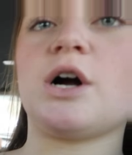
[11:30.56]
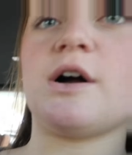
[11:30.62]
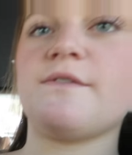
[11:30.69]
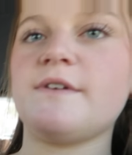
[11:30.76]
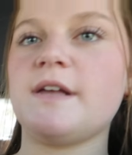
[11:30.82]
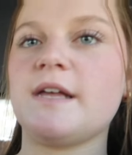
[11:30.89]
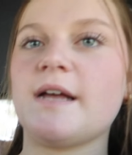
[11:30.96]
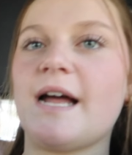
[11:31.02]

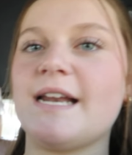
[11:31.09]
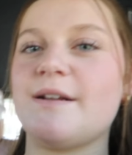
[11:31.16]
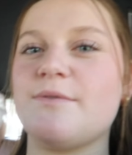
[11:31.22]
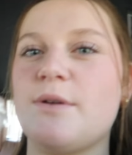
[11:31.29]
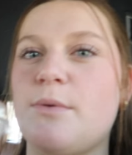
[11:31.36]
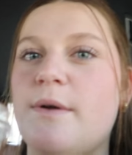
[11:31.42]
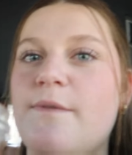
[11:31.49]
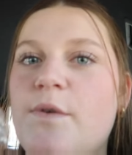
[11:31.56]
coffee. I didn't
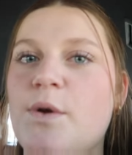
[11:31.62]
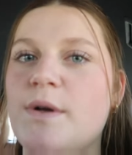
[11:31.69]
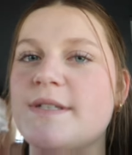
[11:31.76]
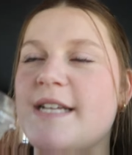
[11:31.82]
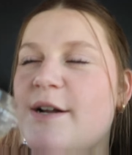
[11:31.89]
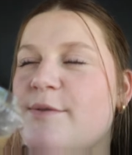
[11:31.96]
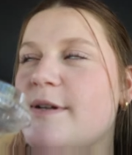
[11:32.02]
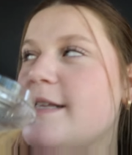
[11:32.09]
really want food
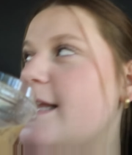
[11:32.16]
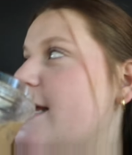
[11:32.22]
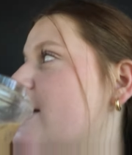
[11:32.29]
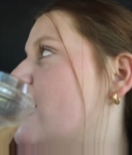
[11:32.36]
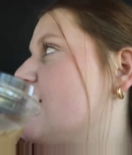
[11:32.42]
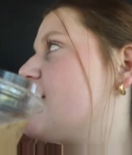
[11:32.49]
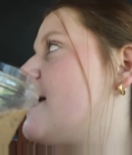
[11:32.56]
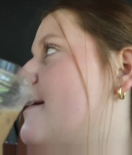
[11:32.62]
because I don't really
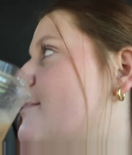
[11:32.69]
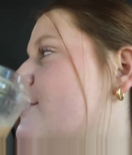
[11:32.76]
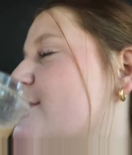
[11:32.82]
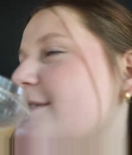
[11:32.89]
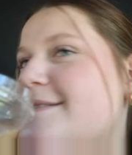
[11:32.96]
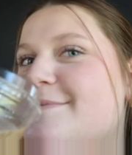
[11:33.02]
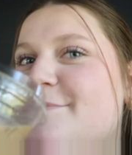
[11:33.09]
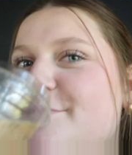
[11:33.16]
like all
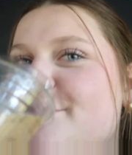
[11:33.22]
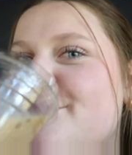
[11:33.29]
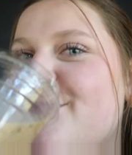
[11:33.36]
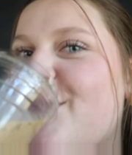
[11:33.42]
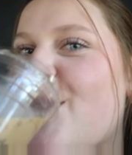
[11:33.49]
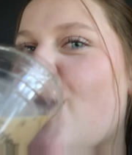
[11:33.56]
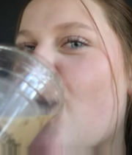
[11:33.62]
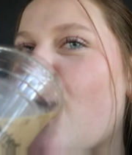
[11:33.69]
things.
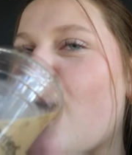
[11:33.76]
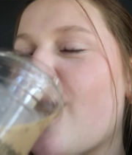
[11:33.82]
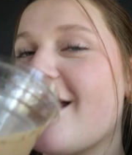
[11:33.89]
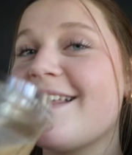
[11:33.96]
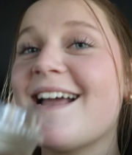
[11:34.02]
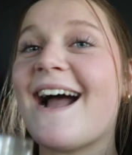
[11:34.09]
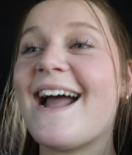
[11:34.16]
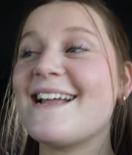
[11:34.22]
She, she
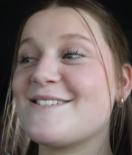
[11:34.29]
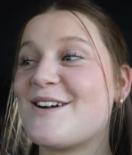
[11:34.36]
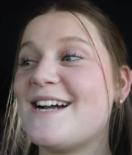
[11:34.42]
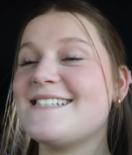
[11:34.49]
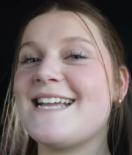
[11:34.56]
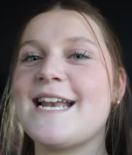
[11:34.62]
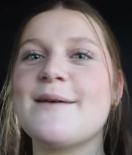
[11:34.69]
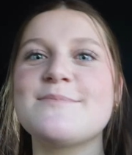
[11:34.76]
literally... Yeah, I
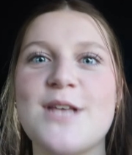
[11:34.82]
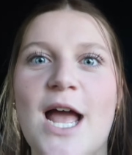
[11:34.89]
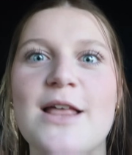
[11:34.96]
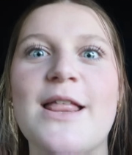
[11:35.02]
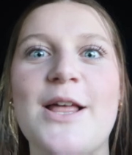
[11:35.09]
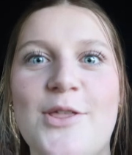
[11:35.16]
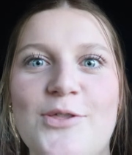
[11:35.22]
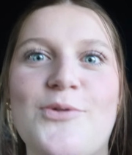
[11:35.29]
tried to them. I
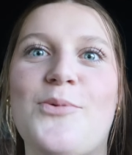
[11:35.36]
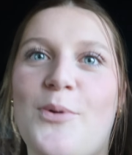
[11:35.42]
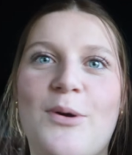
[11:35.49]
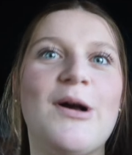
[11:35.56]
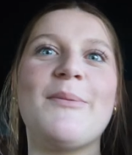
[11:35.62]
like threw